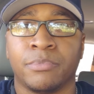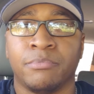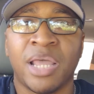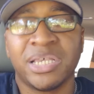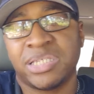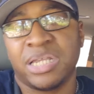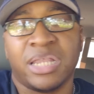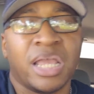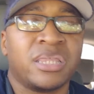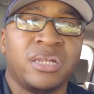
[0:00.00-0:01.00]
Not
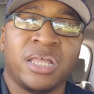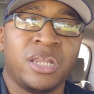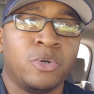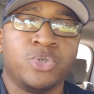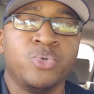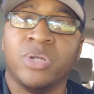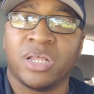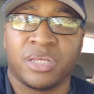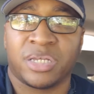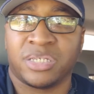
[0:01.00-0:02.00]
saying that the deli don't do
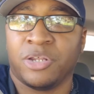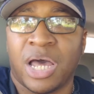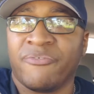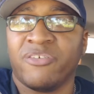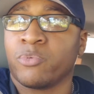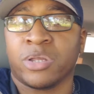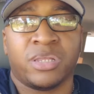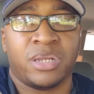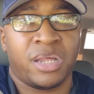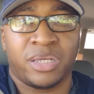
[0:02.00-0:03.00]
nothing, because, you know, I've never worked
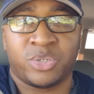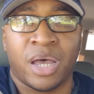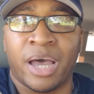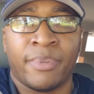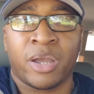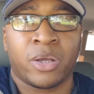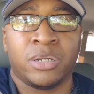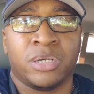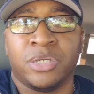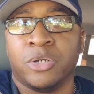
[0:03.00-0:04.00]
in a deli, so I'm not going
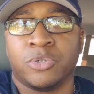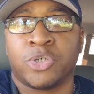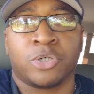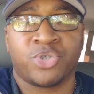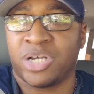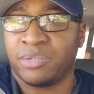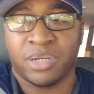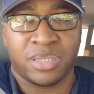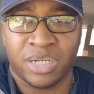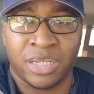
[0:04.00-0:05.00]
to, you know, talk trash
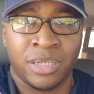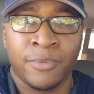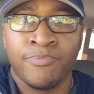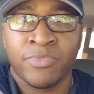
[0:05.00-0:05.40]
about the deli.